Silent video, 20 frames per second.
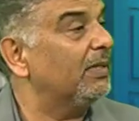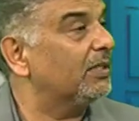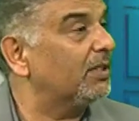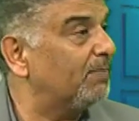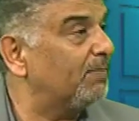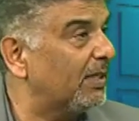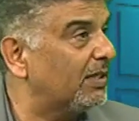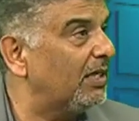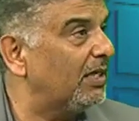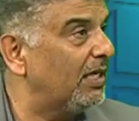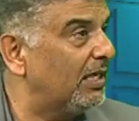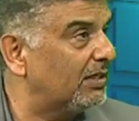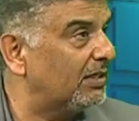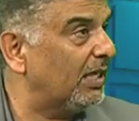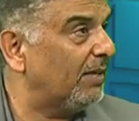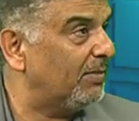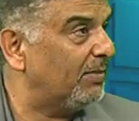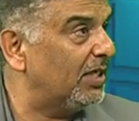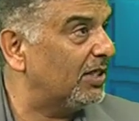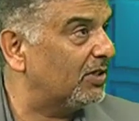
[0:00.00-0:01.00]
Especially
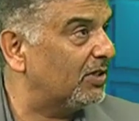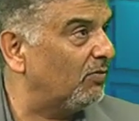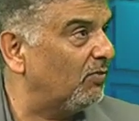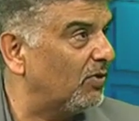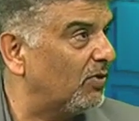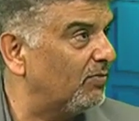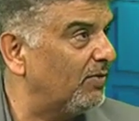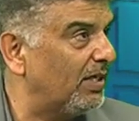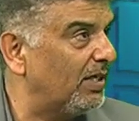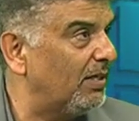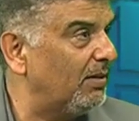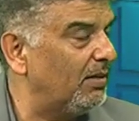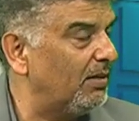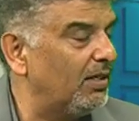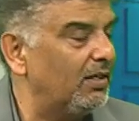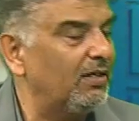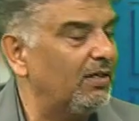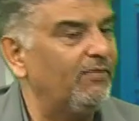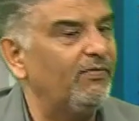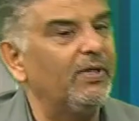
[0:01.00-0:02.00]
examination was very
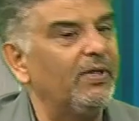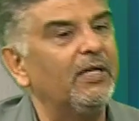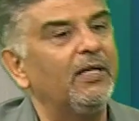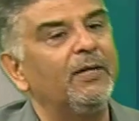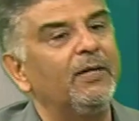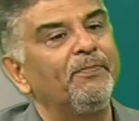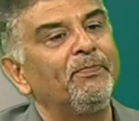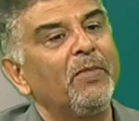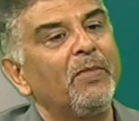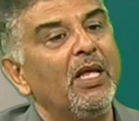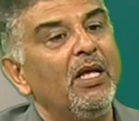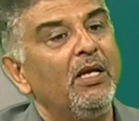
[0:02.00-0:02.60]
difficult